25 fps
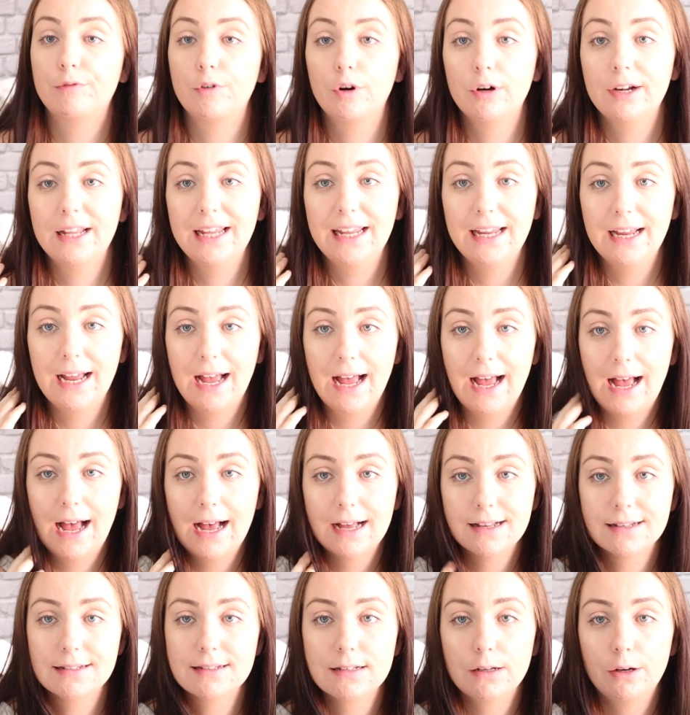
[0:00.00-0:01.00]
Ronnie,
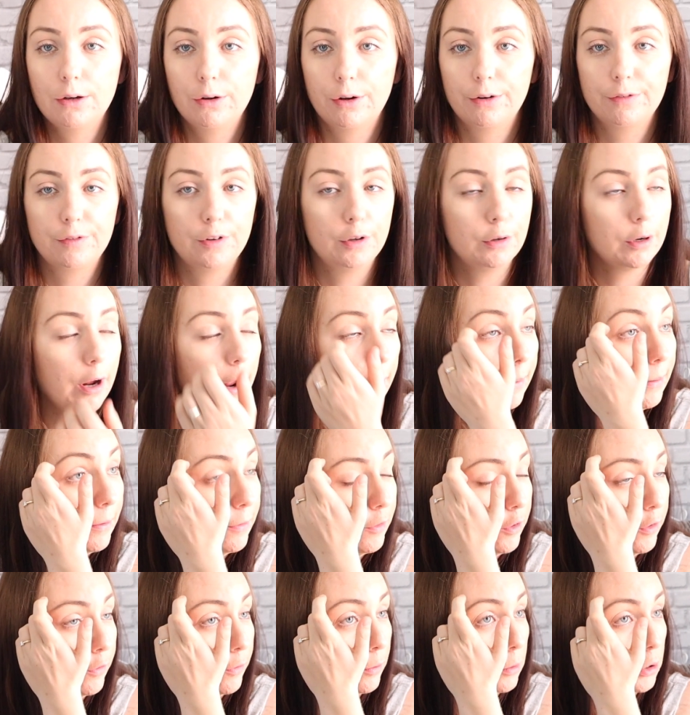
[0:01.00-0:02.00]
as a lot of you know,
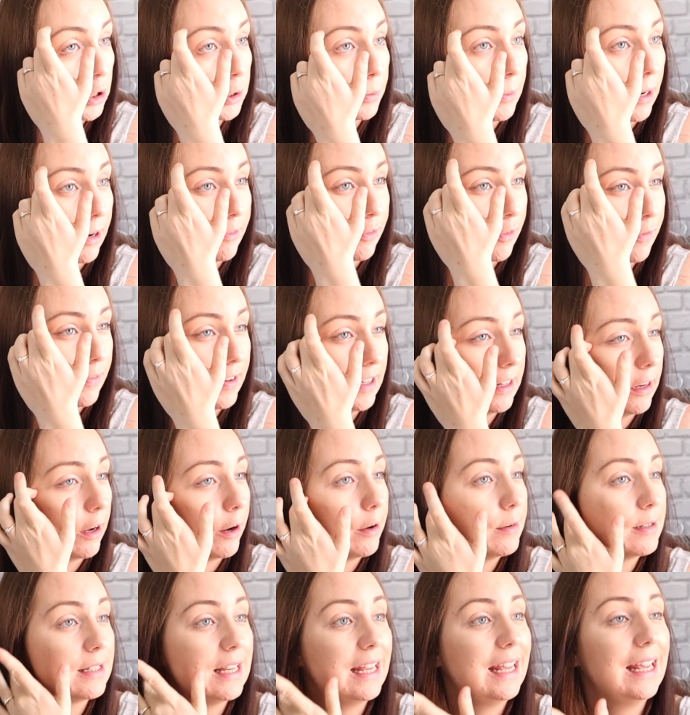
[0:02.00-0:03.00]
if you've watched my other
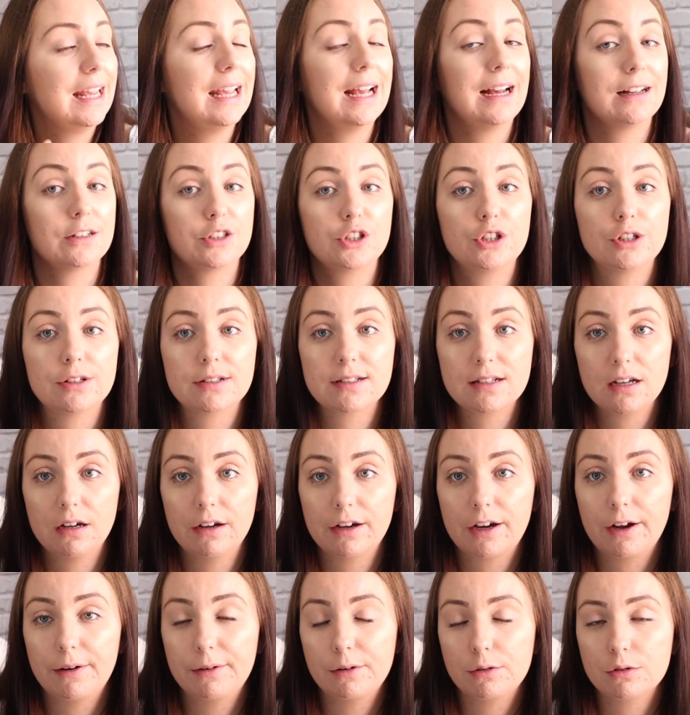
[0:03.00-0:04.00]
videos, he has just
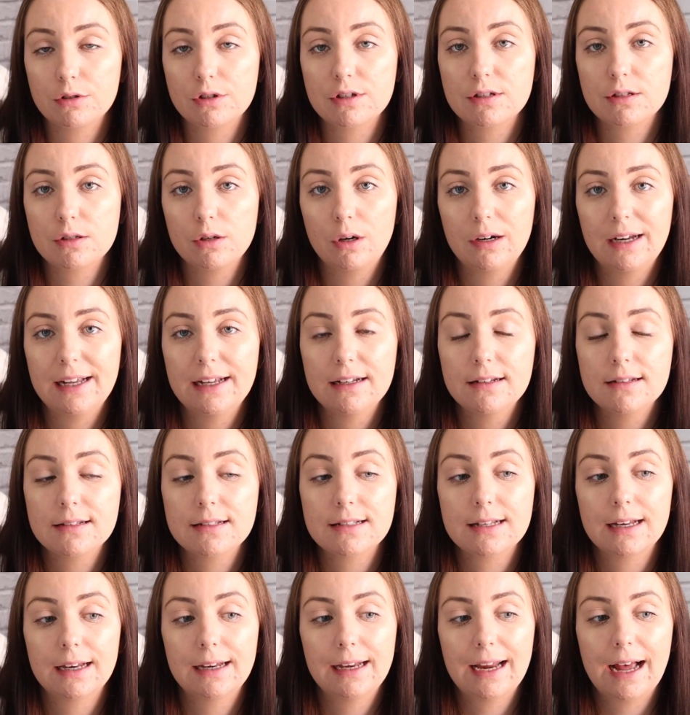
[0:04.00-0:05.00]
started going on to
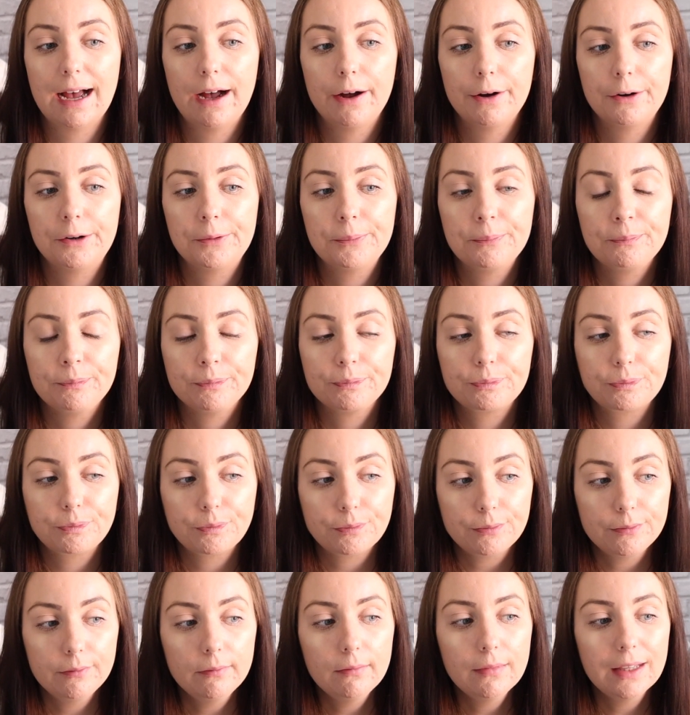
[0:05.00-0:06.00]
solids. Now,
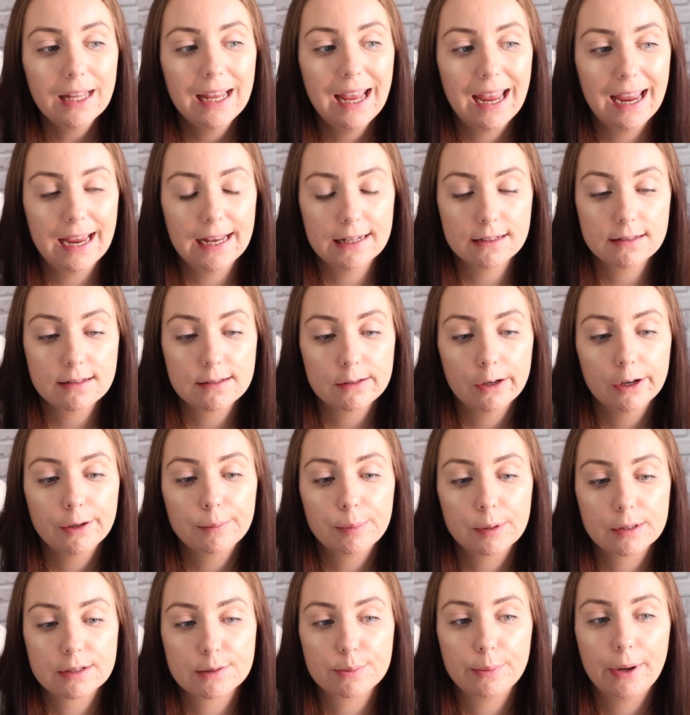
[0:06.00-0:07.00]
in
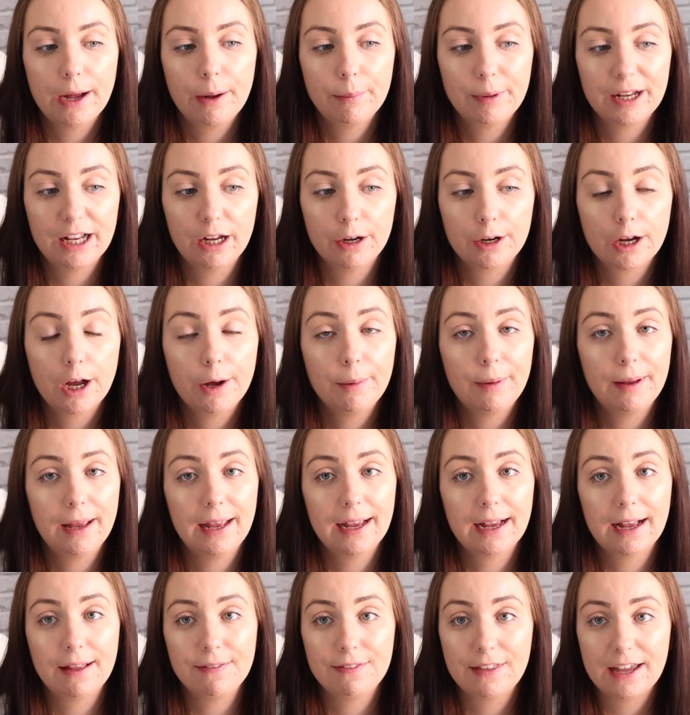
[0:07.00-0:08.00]
Cyprus where we are
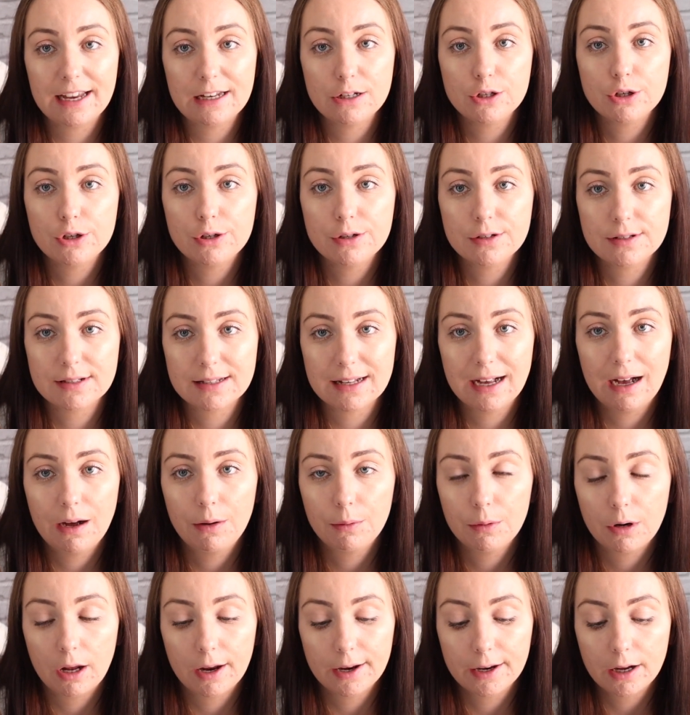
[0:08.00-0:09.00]
going, they do
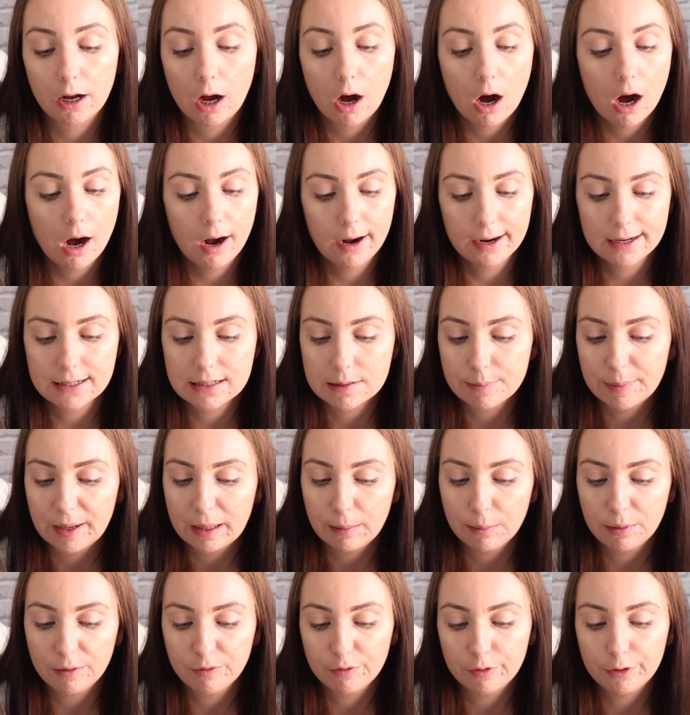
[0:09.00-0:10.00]
sell like Heinz
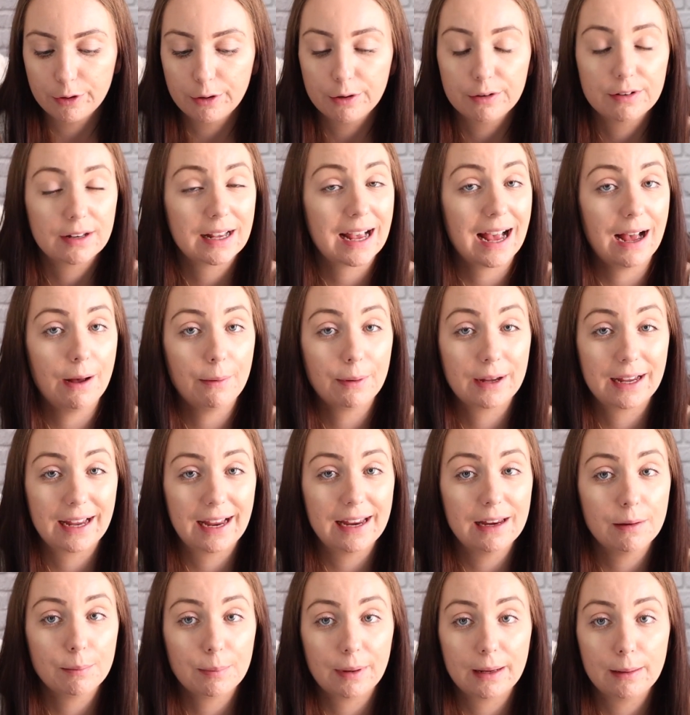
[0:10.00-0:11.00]
baby food, Cow and
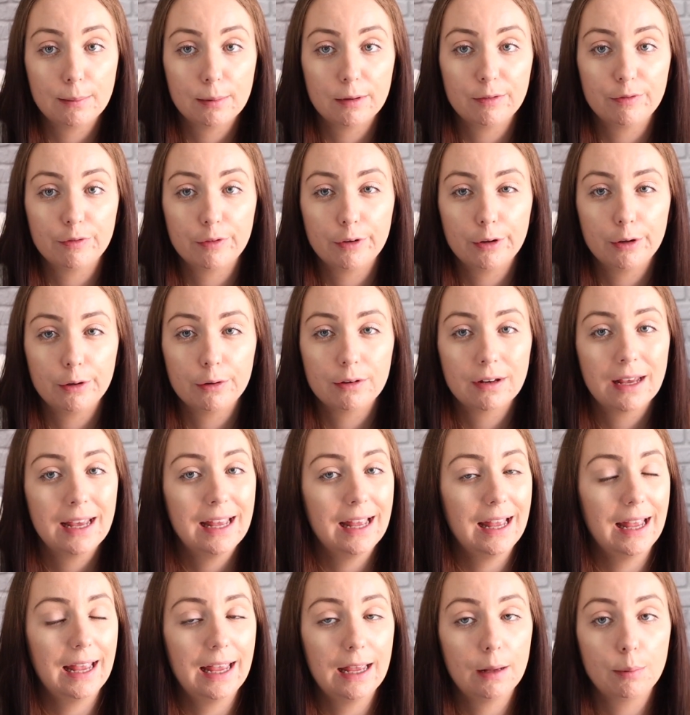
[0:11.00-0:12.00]
Gate baby food,
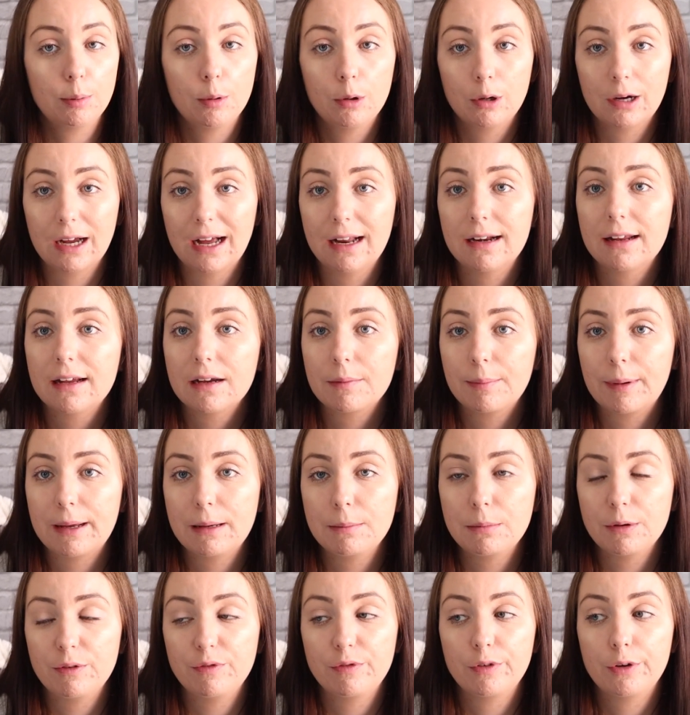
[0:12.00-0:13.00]
Hip Organic
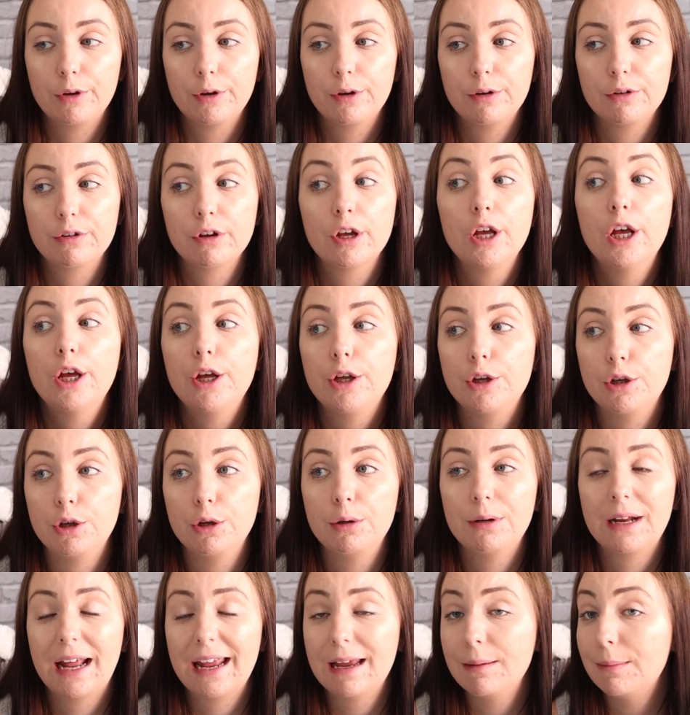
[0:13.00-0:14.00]
baby food,
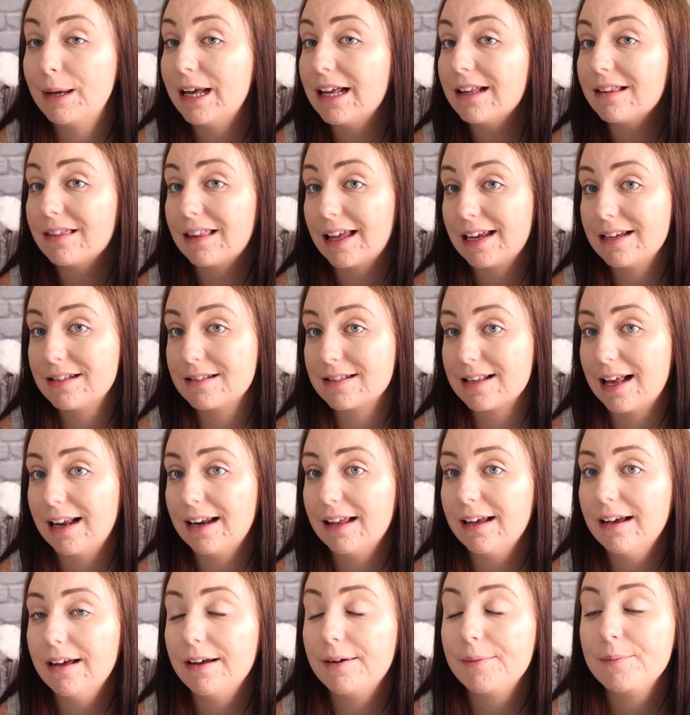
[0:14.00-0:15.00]
you name it, they sell
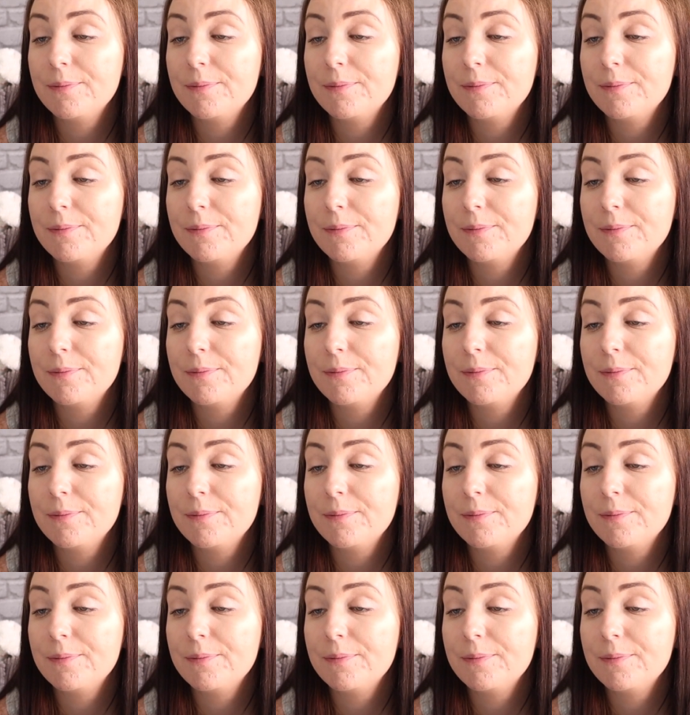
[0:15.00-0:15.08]
it.